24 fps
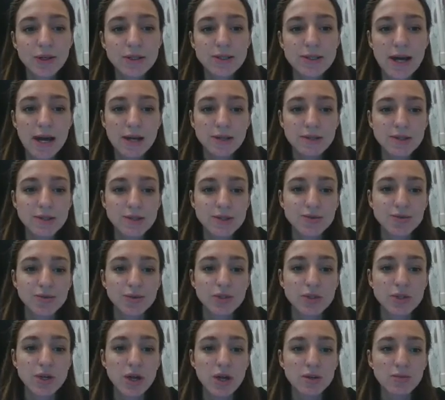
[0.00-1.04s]
dentistry
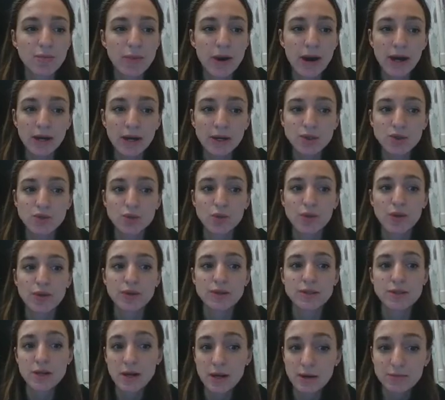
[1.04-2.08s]
dates back to the
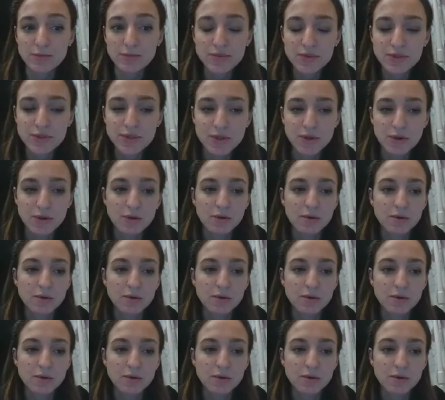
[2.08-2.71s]
depths uh,